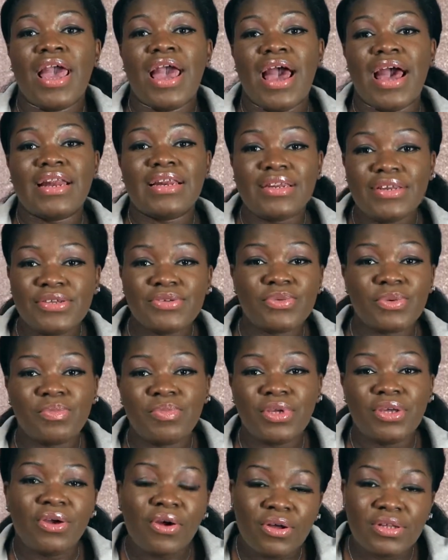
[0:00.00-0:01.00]
and this will
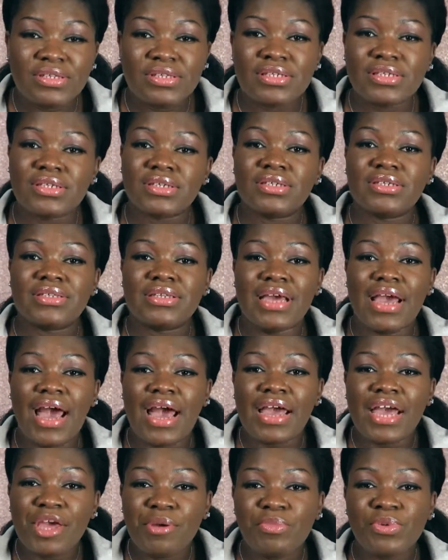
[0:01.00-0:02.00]
be until they
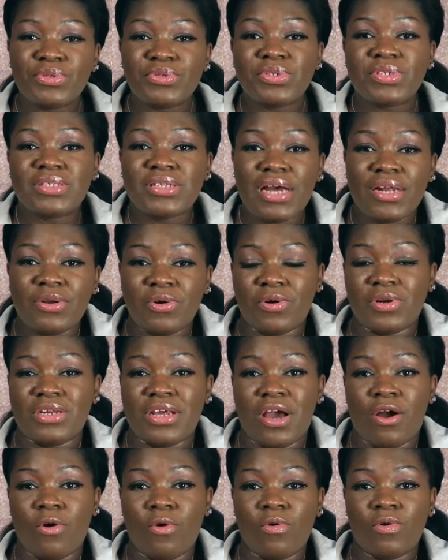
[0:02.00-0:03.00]
are able to stand on
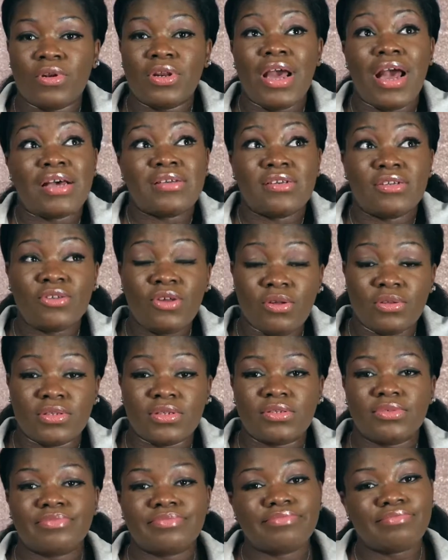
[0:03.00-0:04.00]
their own as
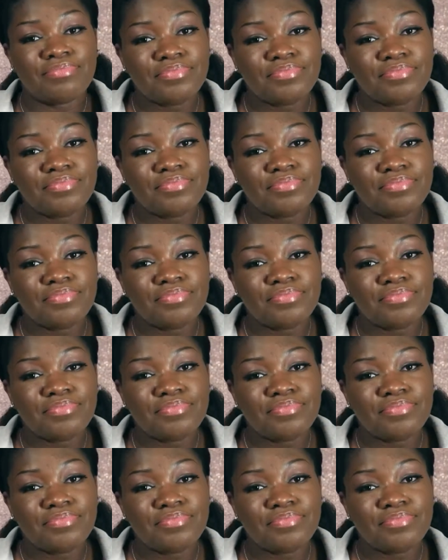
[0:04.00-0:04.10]
adults.